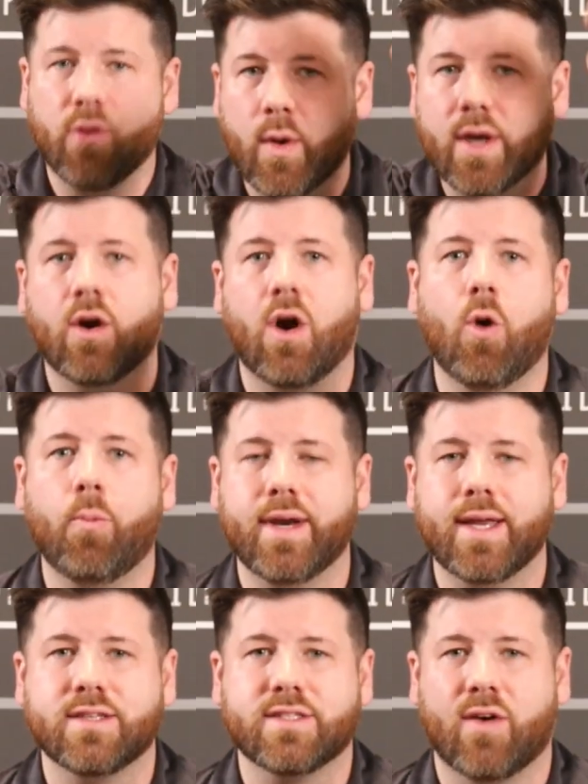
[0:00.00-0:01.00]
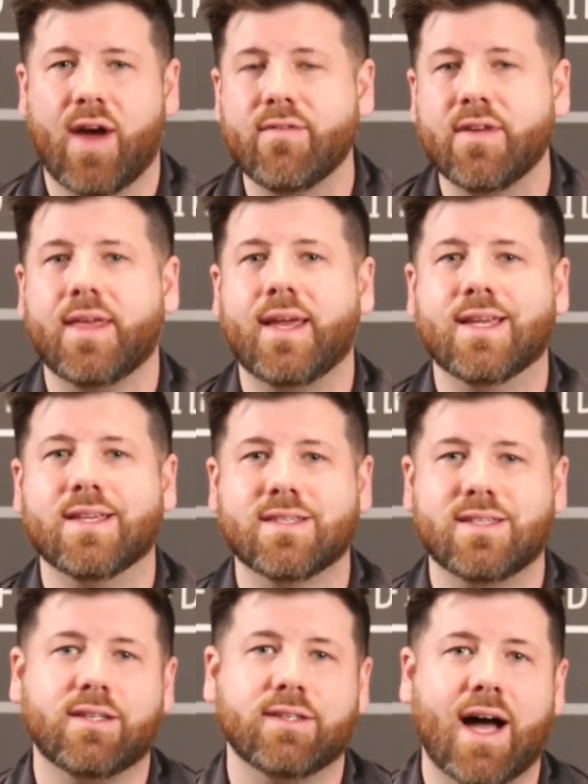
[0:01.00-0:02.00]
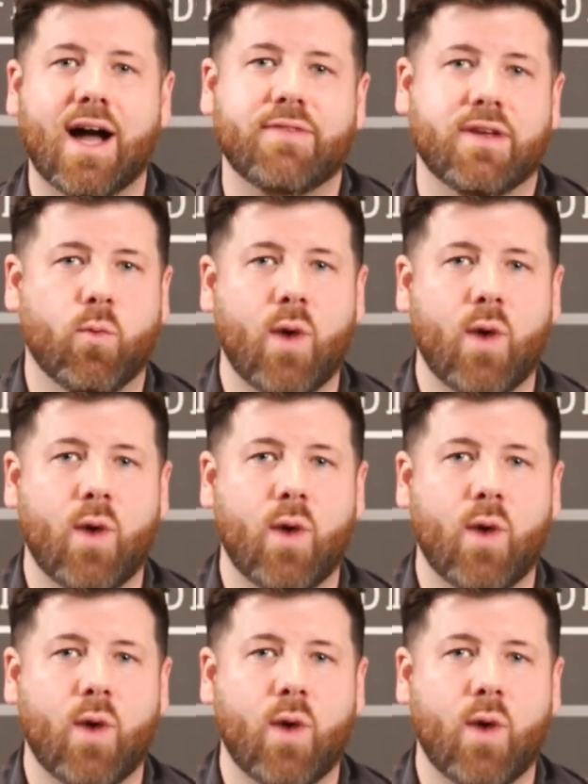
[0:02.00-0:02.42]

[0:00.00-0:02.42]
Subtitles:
the window openings so everything is sealed off and